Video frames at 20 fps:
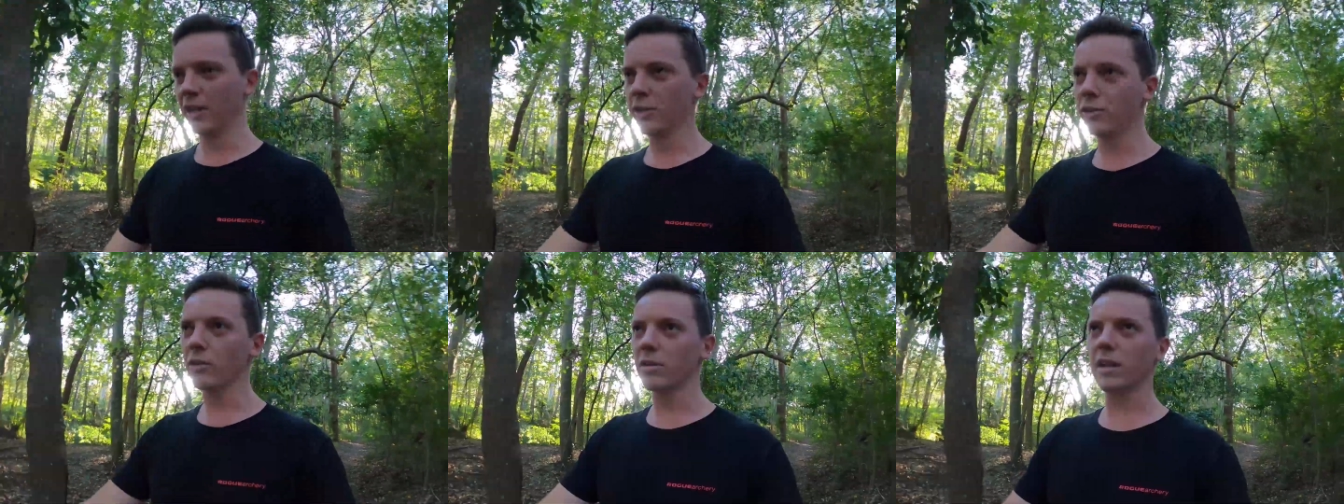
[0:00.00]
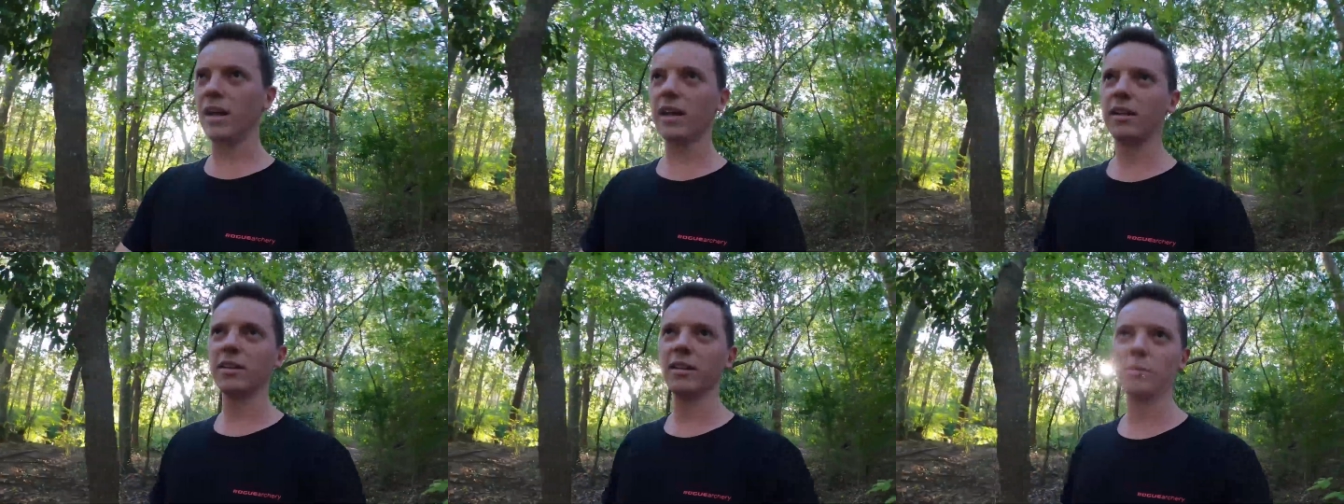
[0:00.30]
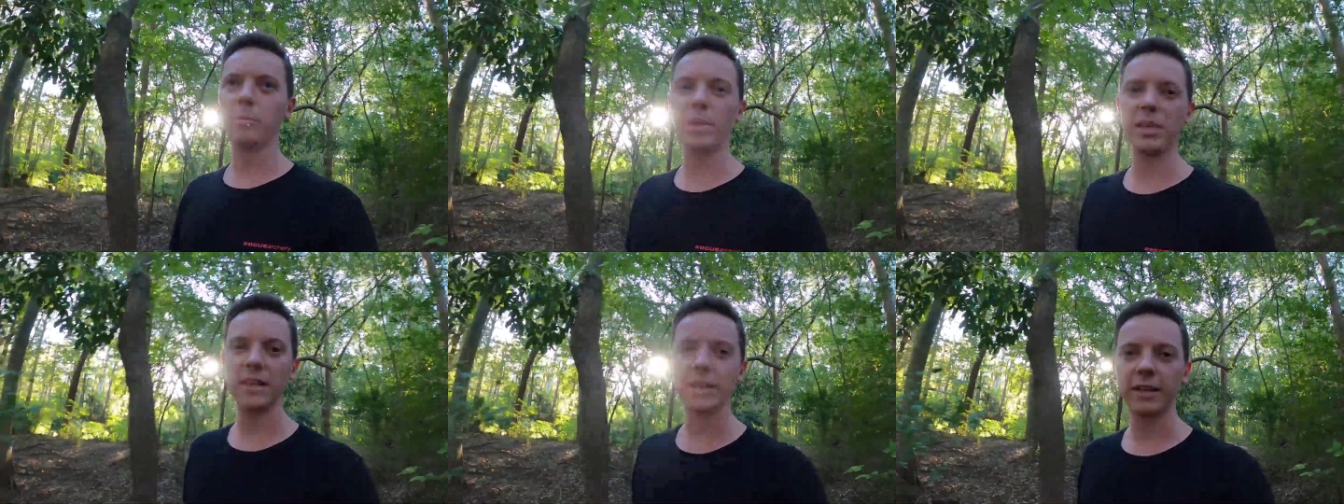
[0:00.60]
you're likely
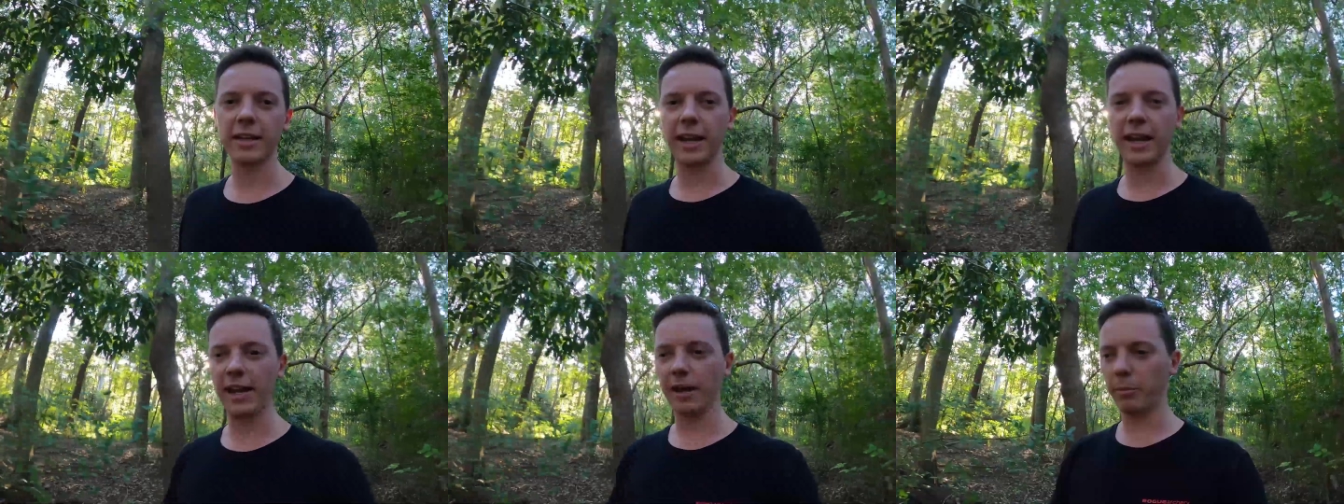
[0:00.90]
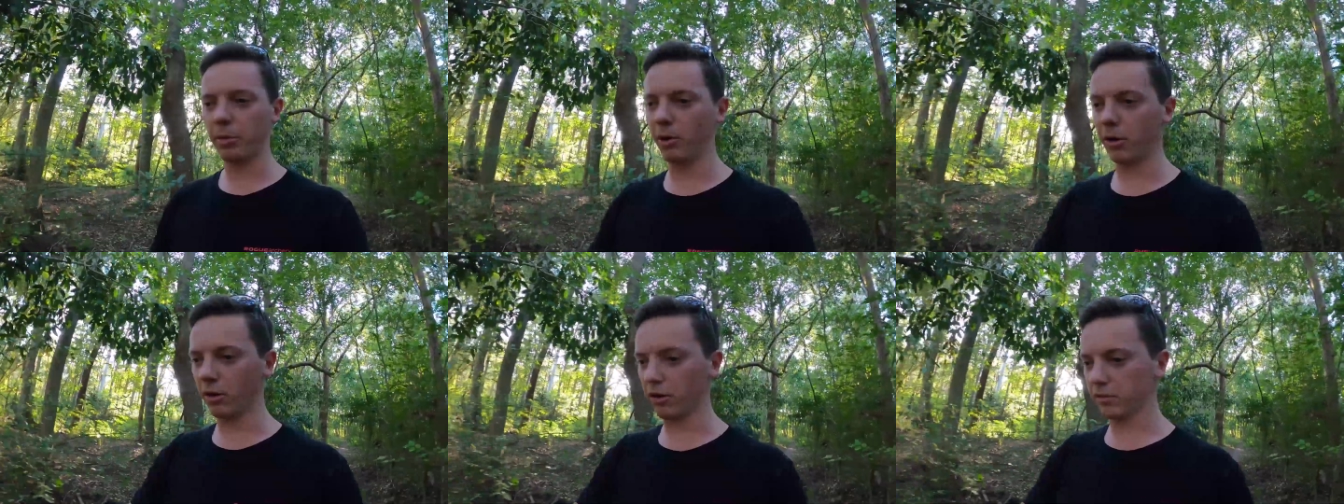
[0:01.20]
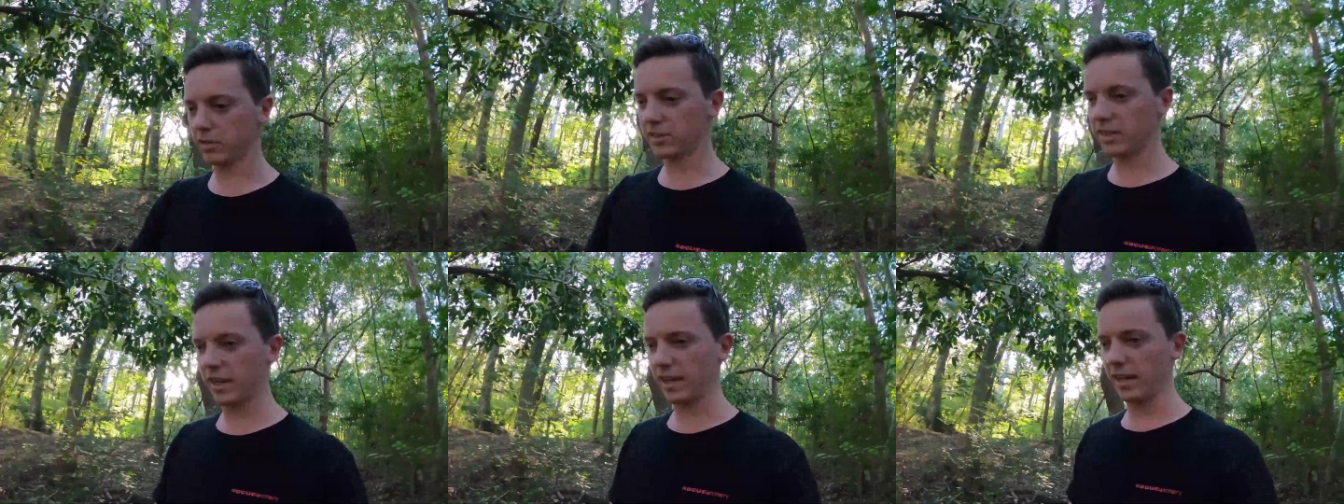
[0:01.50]
to be in the camp
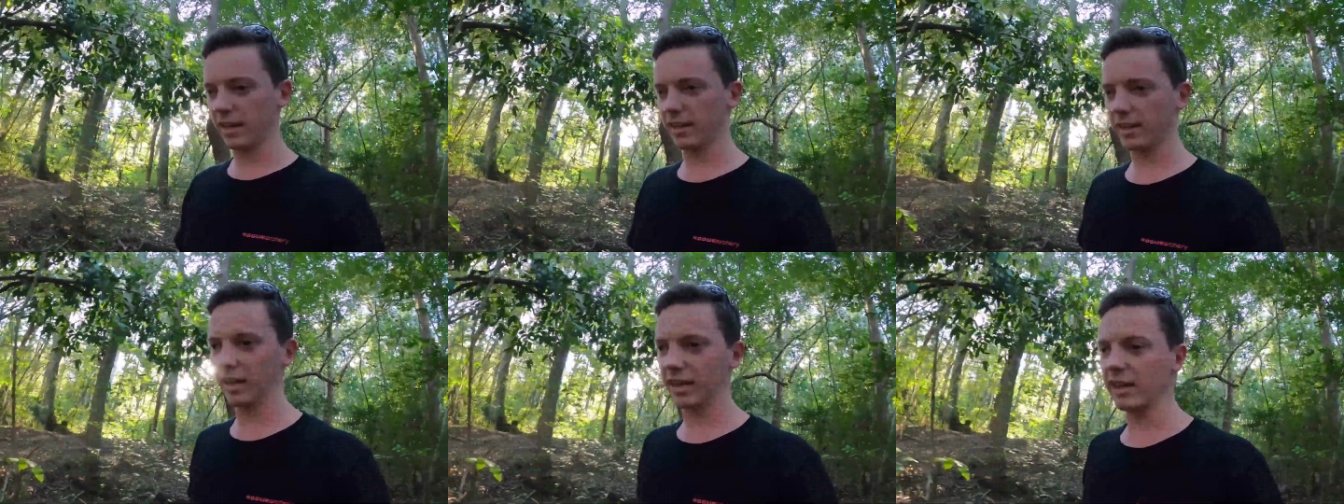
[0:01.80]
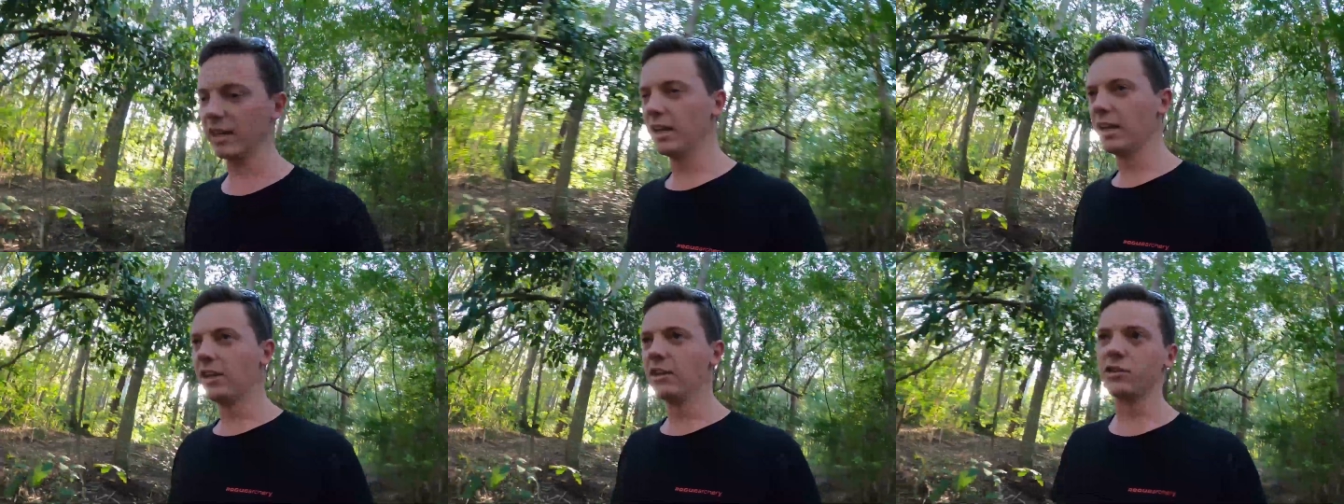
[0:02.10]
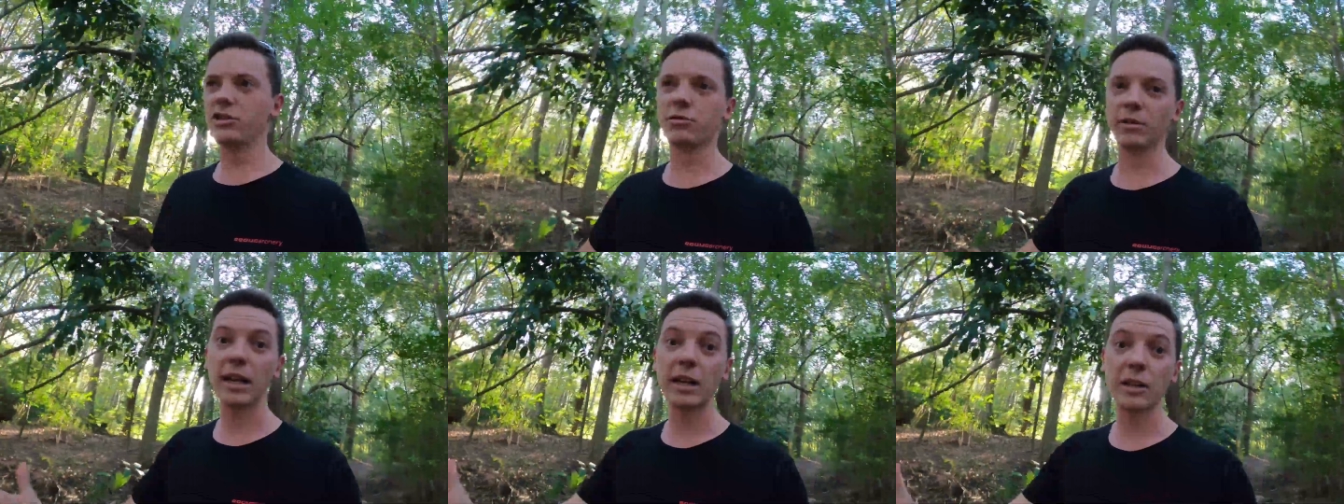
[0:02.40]
of saying that
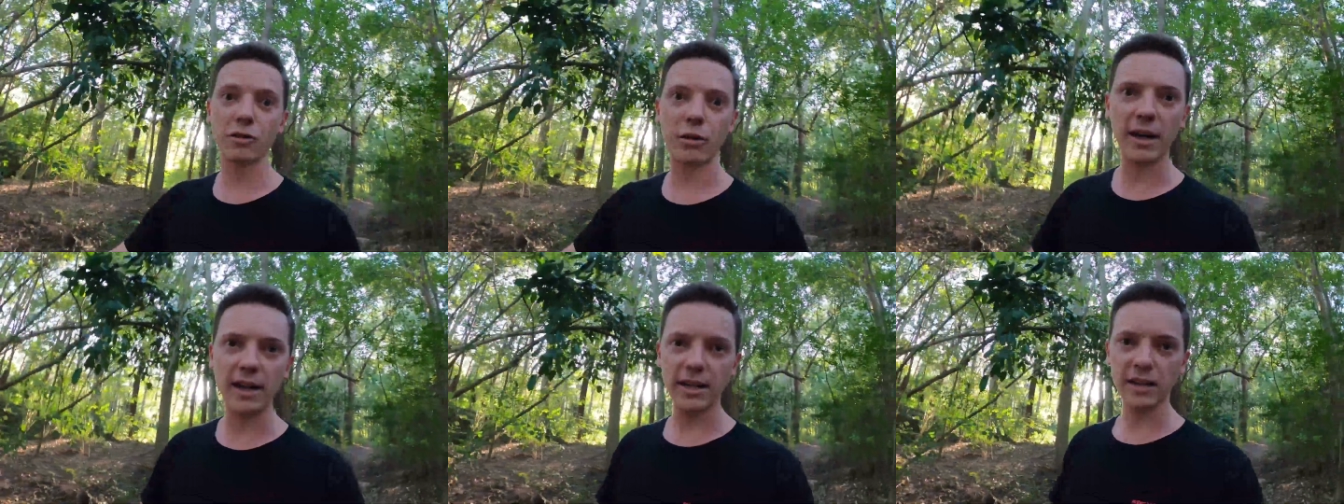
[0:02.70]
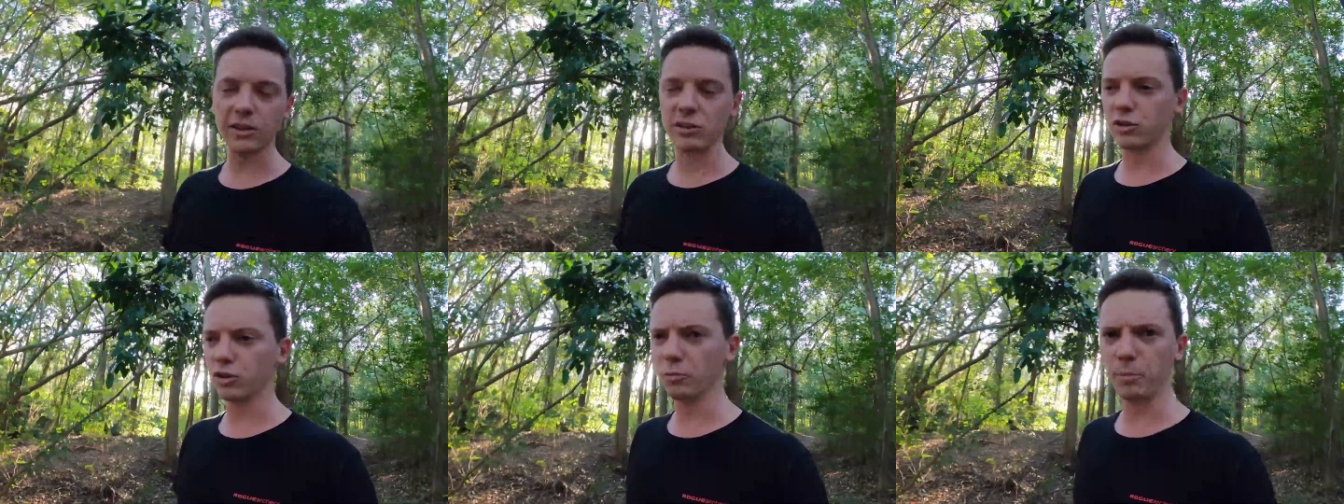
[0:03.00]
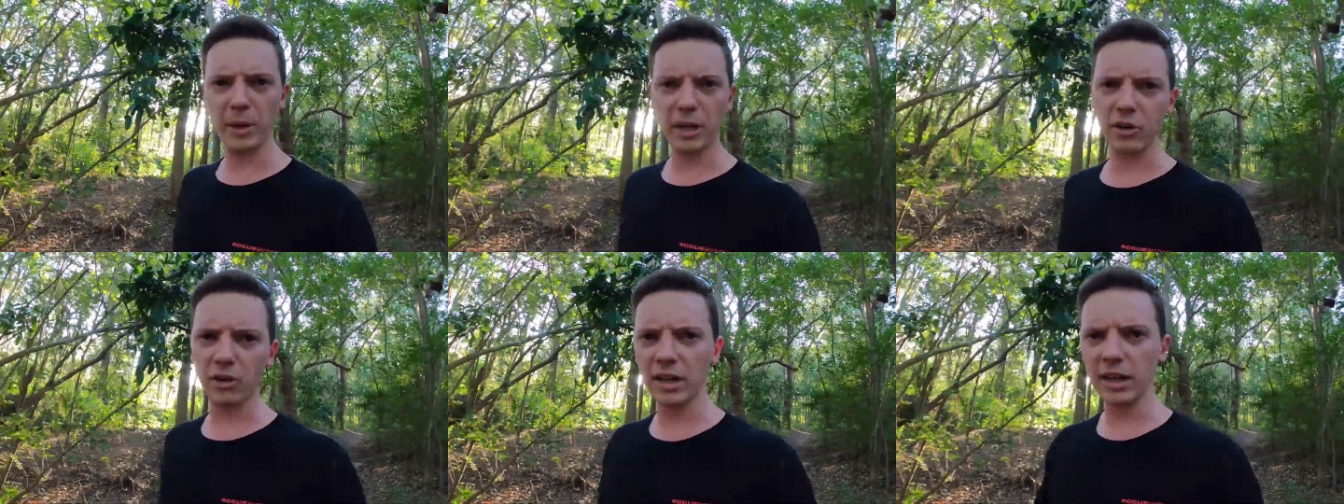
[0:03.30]
strength training is
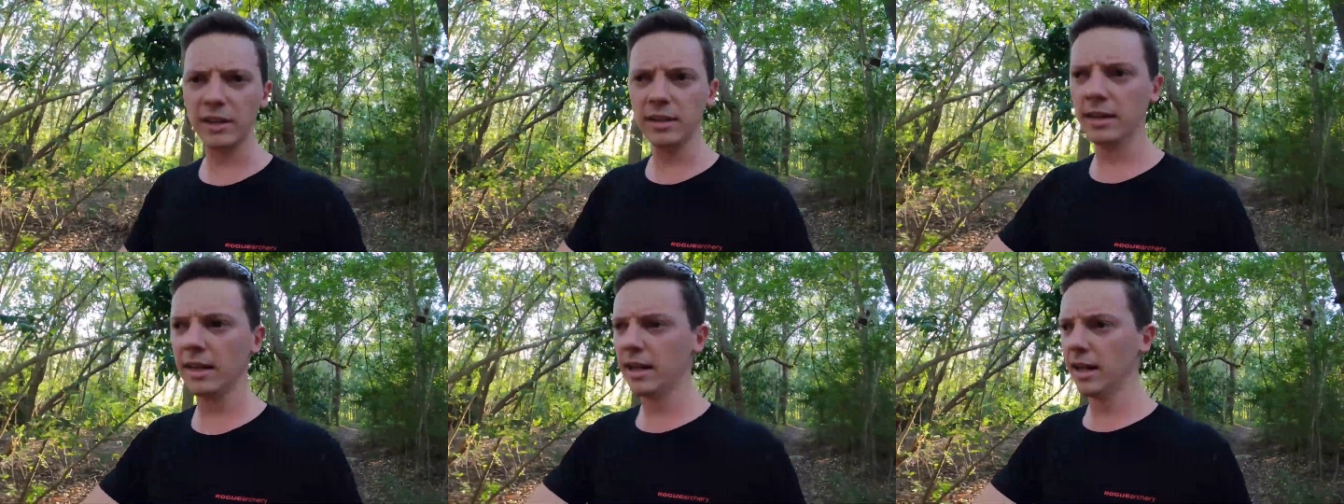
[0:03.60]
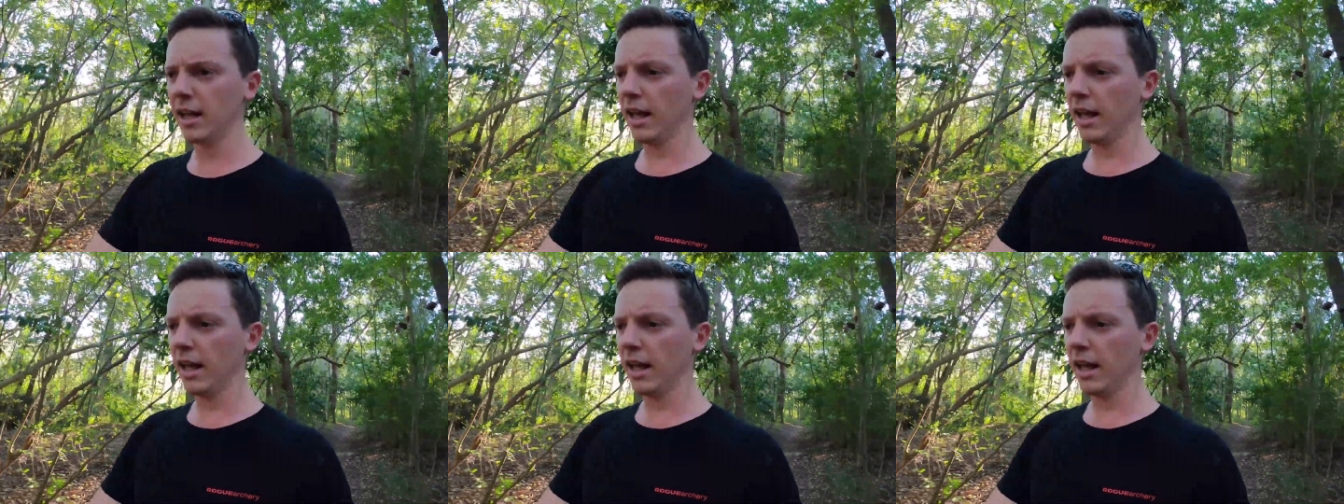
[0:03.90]
superior